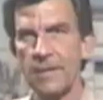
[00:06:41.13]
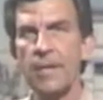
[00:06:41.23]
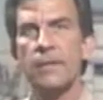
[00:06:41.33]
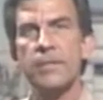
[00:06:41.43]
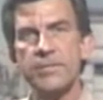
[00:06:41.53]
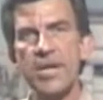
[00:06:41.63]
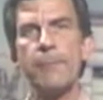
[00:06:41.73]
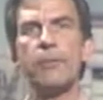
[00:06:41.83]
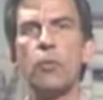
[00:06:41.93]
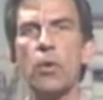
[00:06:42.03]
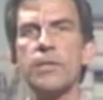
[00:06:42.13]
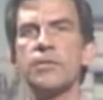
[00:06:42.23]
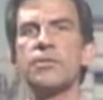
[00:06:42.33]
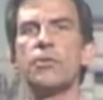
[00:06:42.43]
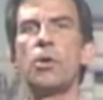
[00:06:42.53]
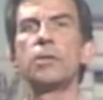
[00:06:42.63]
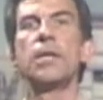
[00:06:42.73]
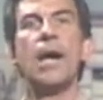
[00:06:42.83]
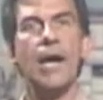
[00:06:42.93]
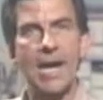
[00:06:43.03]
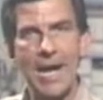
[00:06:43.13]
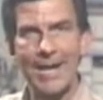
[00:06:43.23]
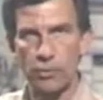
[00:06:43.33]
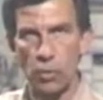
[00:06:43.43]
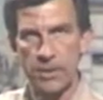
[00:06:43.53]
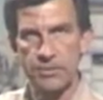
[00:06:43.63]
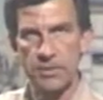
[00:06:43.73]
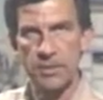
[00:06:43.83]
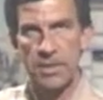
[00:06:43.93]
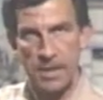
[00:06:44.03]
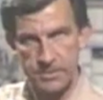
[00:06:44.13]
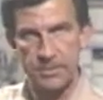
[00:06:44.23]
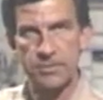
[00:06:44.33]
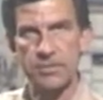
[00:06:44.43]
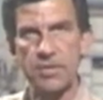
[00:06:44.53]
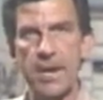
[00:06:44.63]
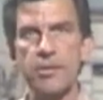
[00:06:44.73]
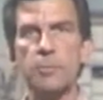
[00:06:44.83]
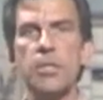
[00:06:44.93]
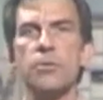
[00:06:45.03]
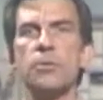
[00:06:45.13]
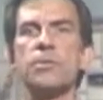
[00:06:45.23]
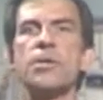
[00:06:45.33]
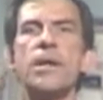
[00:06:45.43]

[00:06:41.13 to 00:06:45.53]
This type of hoist is called a hot hoist, as it's designed to be used on